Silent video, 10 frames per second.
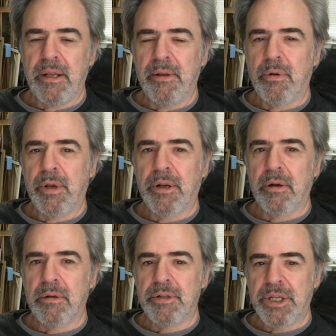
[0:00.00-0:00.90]

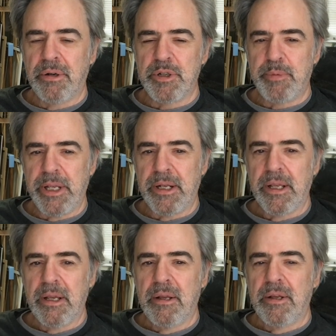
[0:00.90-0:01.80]
quicker shutter speed.
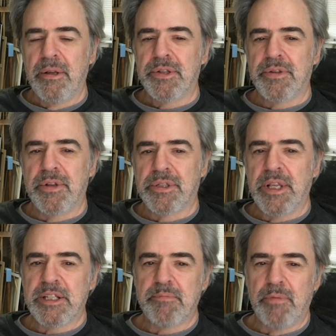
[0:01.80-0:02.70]
So there's
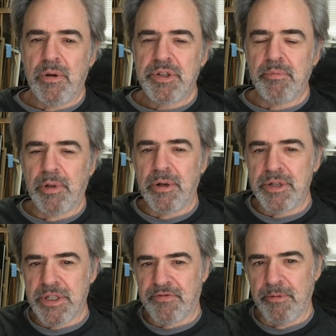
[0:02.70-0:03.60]
less motion blur
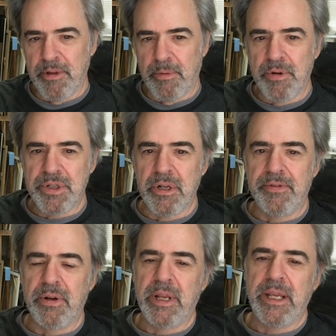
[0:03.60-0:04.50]
just from the motion of
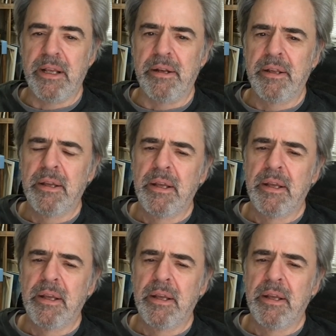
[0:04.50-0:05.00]
your hand.